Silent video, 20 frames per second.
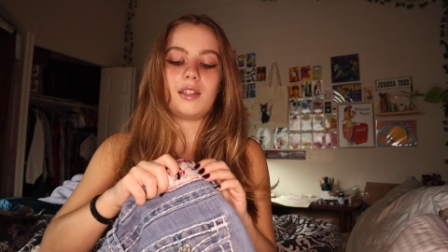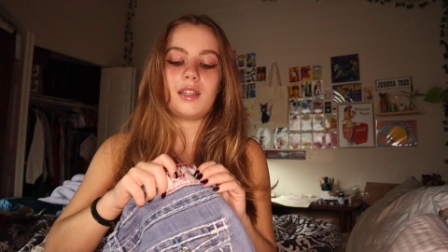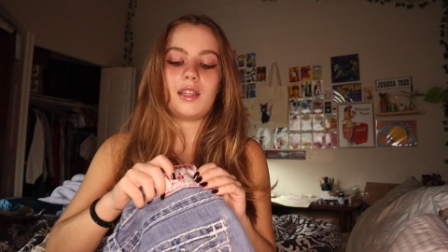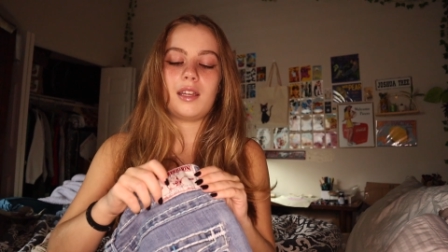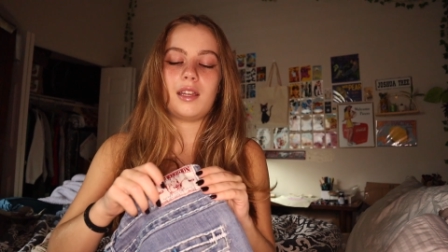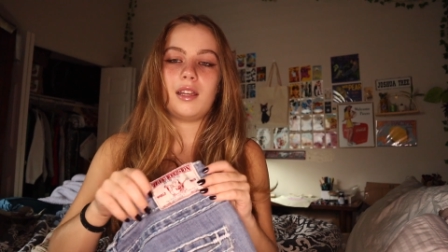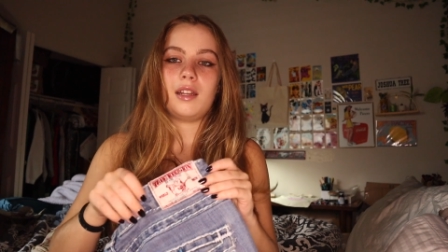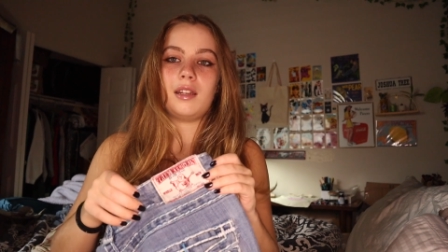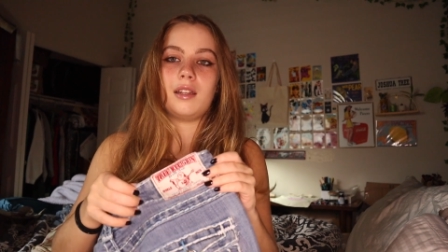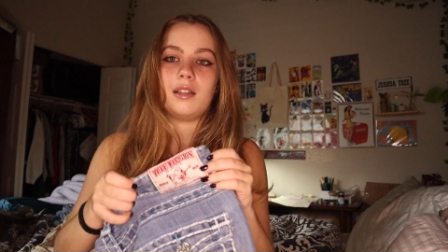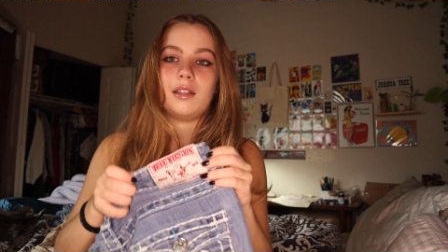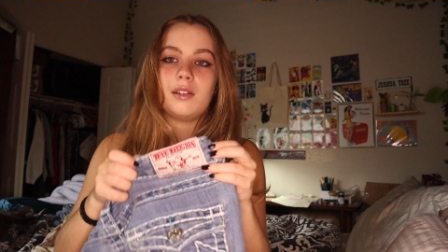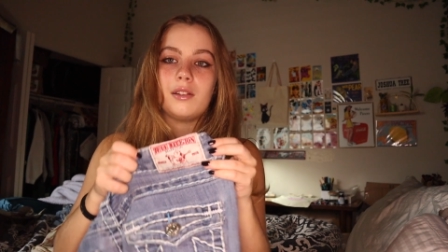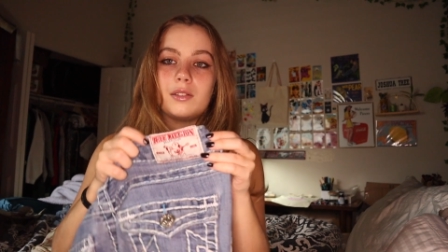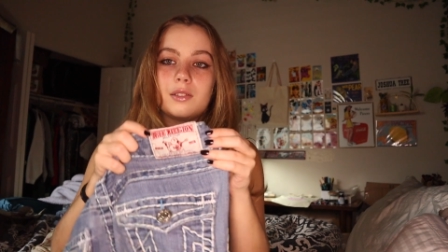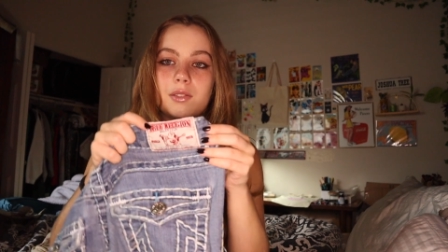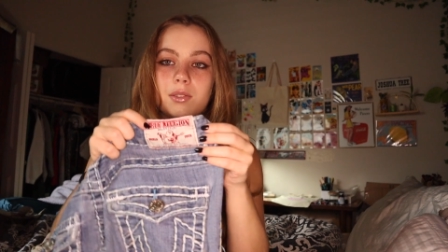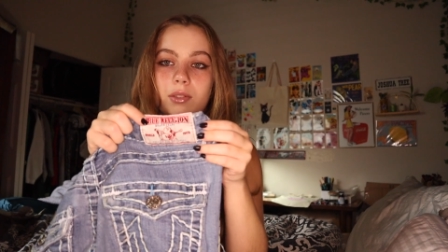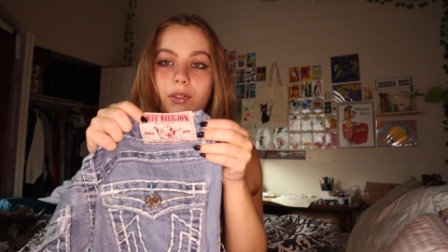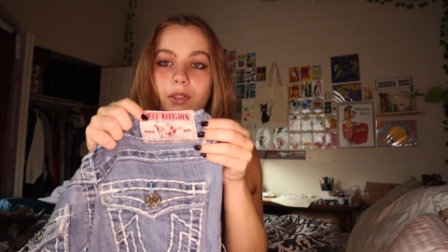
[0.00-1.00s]
it and the
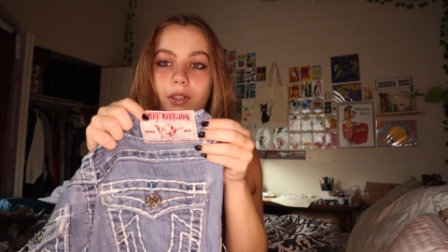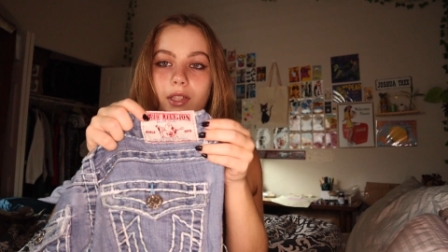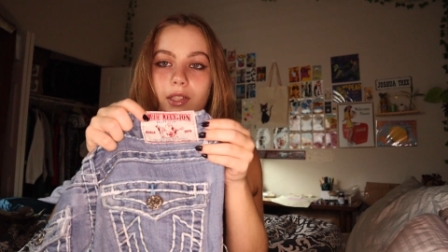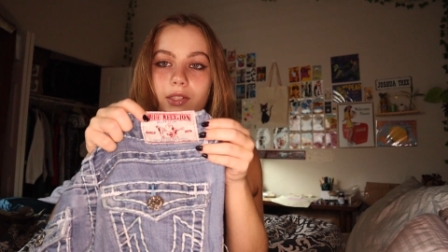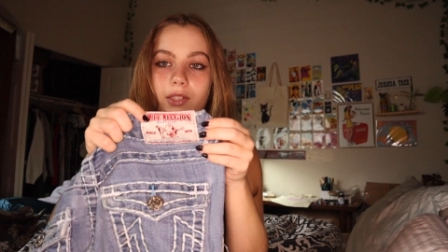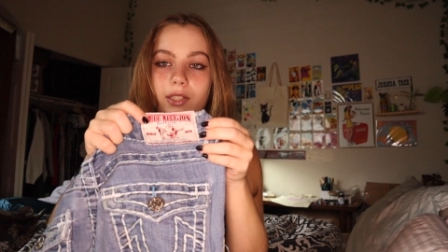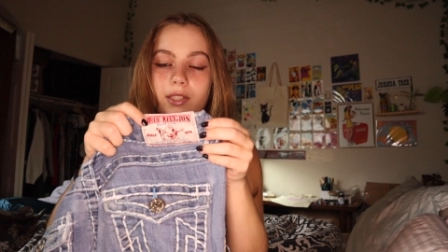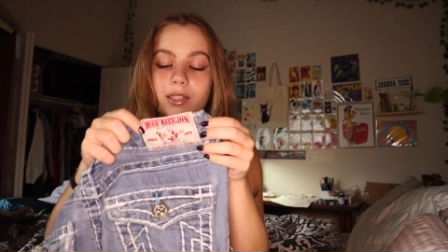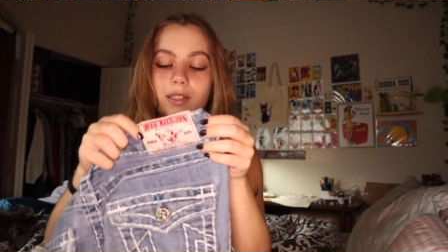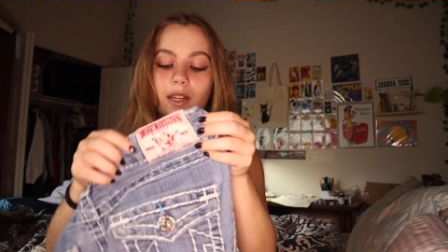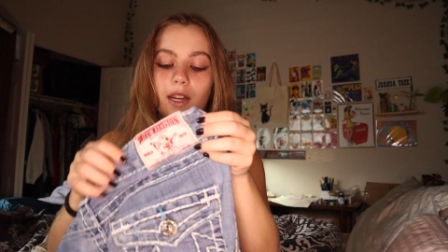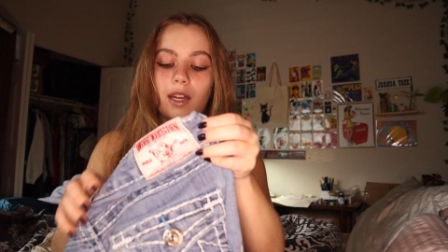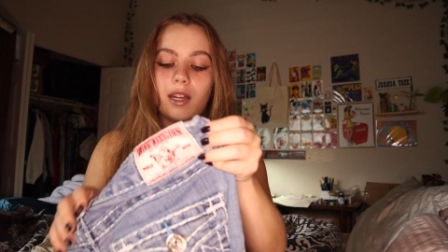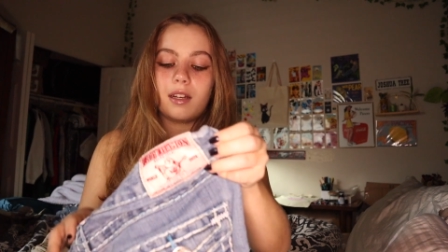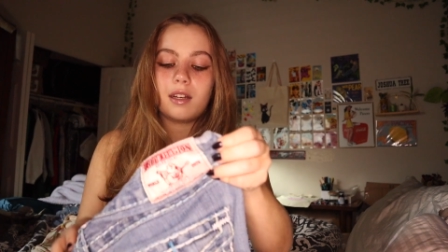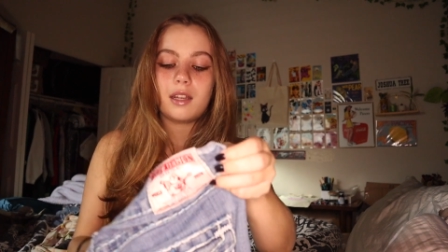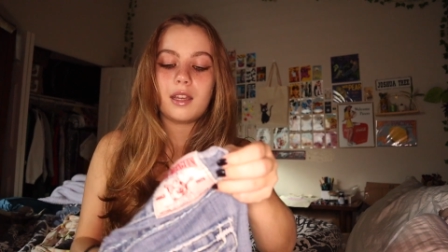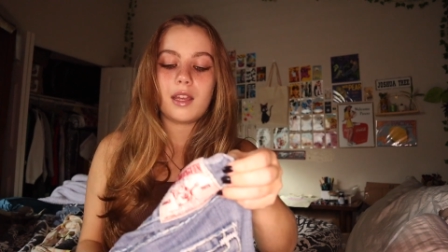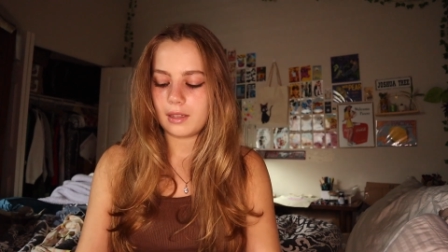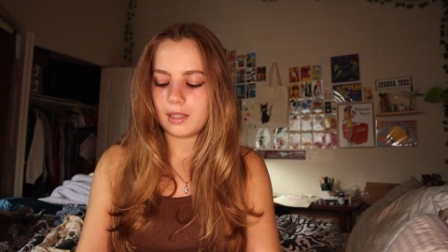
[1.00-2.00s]
little True Religion sign.